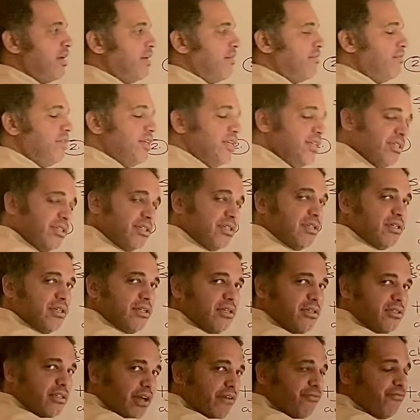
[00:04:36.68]
This
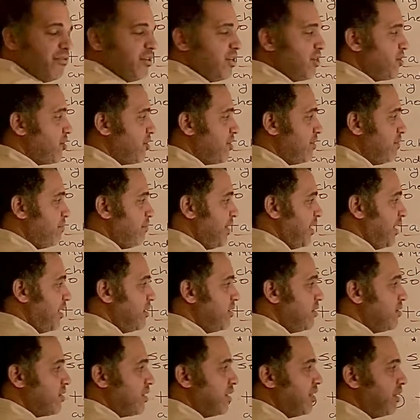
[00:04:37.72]
definition
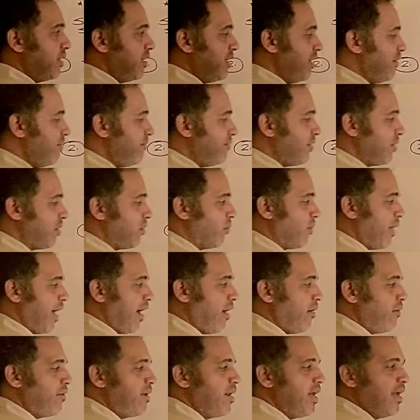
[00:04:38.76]
means leave the
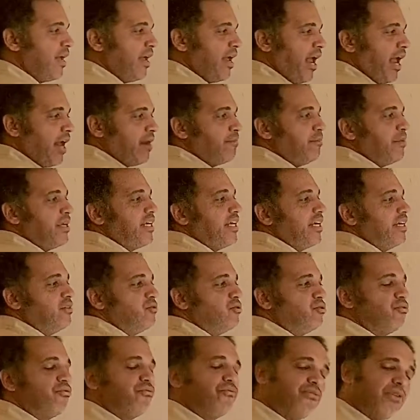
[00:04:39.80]
ground and begin
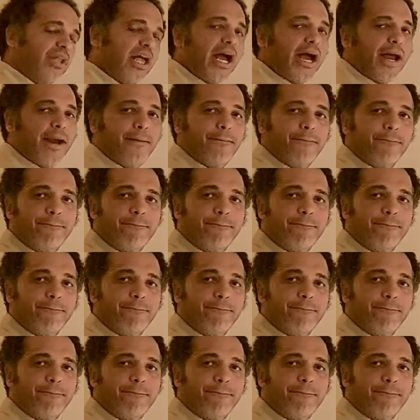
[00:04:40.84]
to fly.